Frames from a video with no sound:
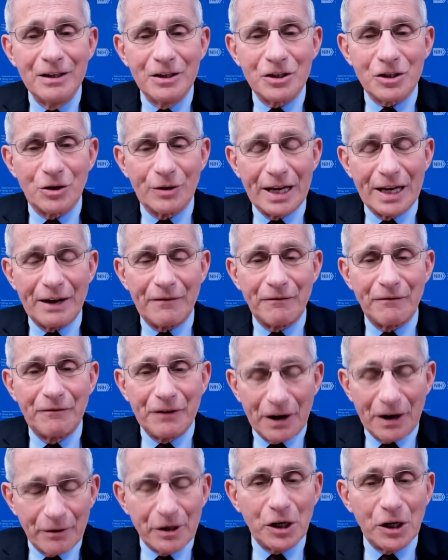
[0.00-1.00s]
so that
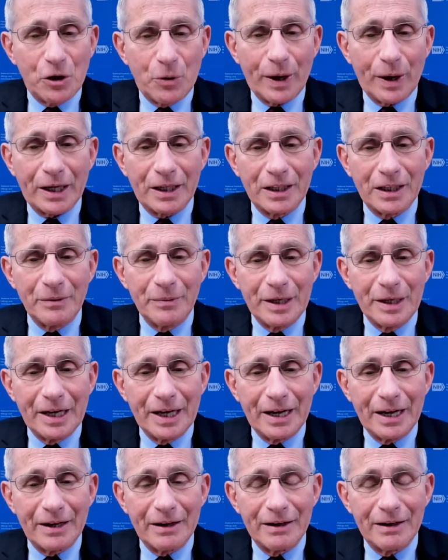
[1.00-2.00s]
very quickly we
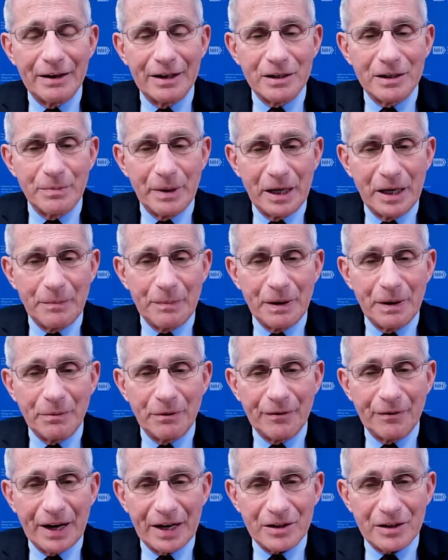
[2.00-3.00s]
get as many
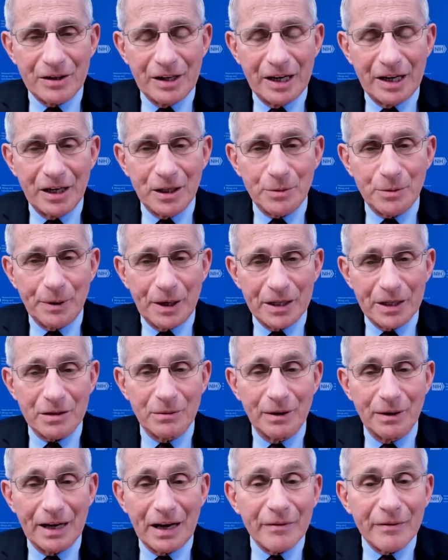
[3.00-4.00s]
people vaccinated as
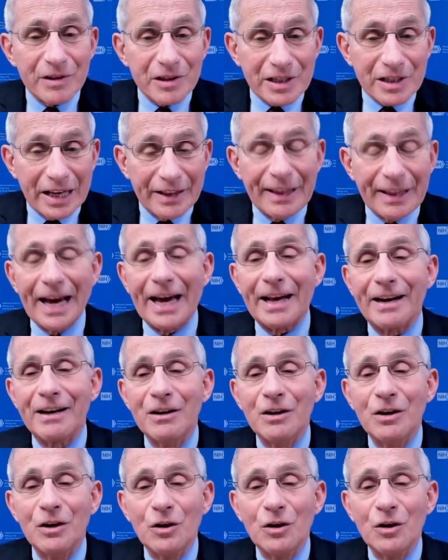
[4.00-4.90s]
possible. Having said that,